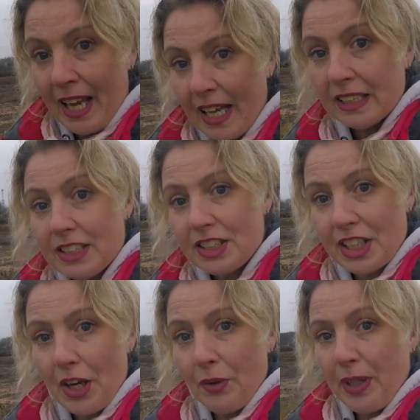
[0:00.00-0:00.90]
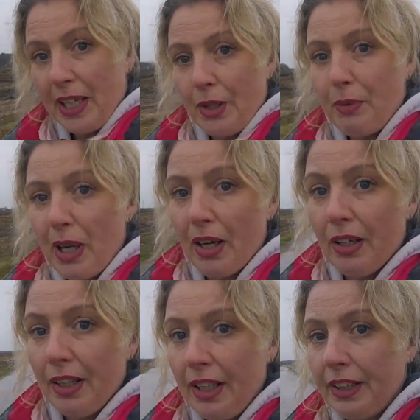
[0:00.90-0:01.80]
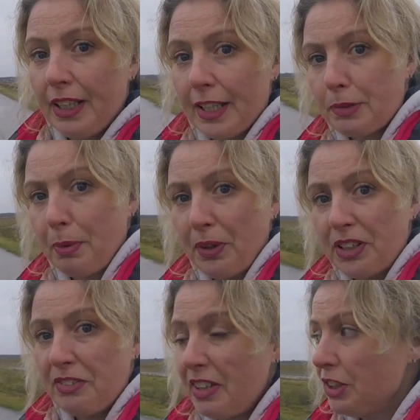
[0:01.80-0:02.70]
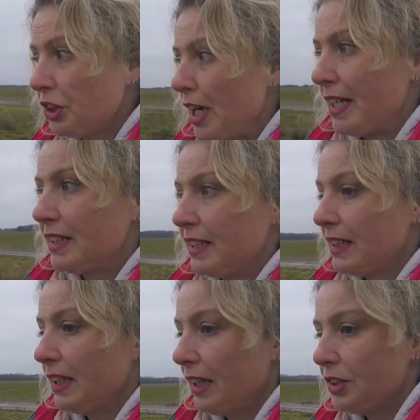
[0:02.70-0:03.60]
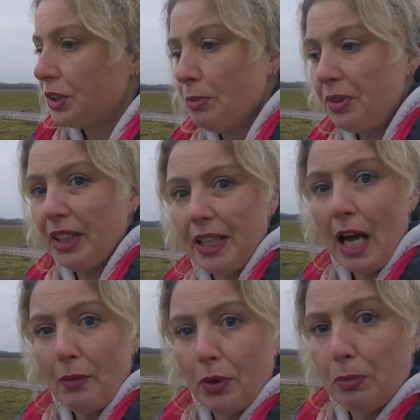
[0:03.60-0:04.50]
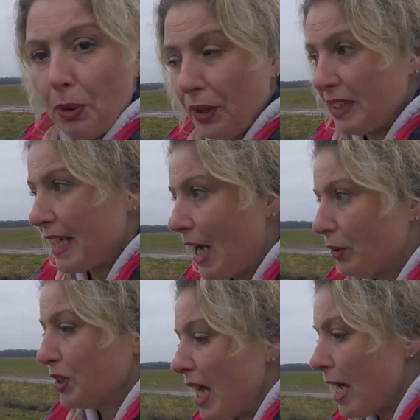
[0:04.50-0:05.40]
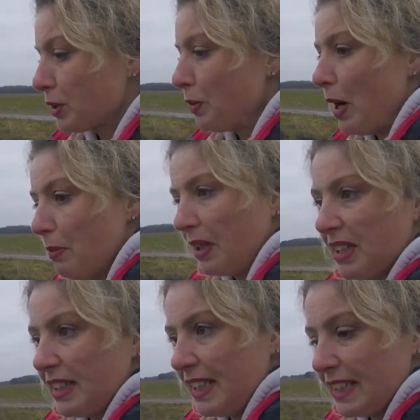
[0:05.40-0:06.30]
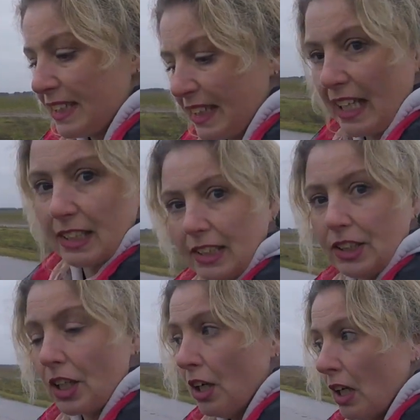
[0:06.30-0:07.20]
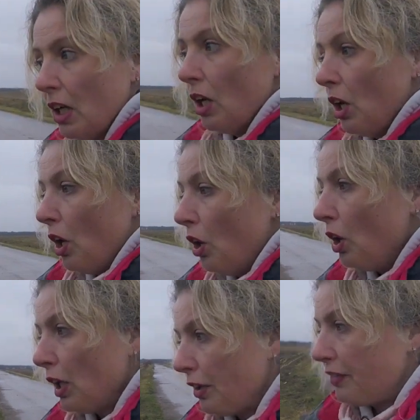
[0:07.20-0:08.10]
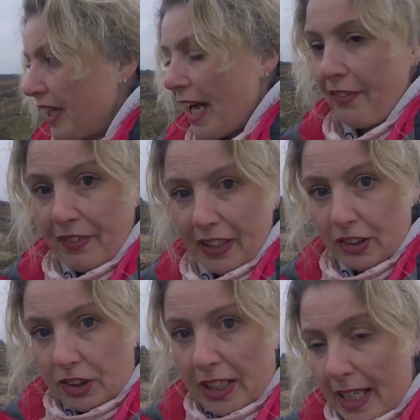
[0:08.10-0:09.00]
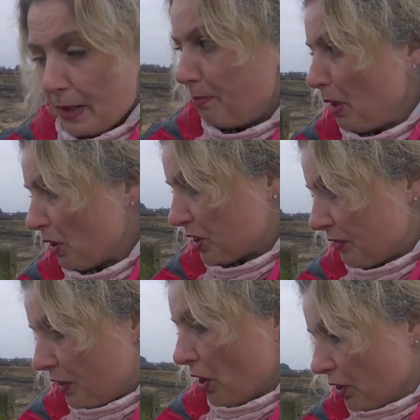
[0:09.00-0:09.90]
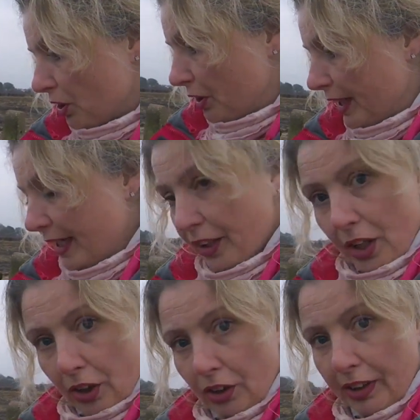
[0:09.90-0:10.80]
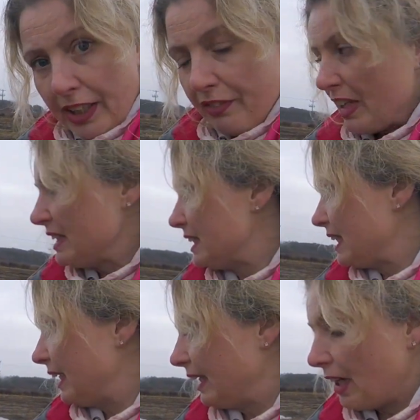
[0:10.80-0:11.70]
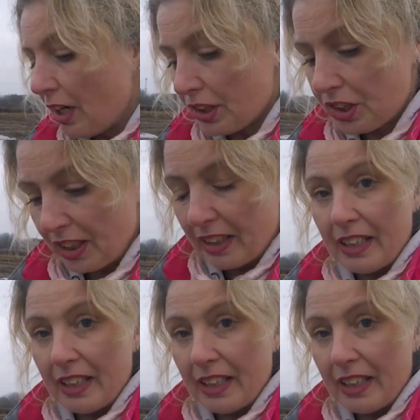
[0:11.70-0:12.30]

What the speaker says: And so here we are at the next point of interest, and something that I will point out as well, because these are scattered all over the airfield, is blocks of concrete and concrete fencing. Gosh,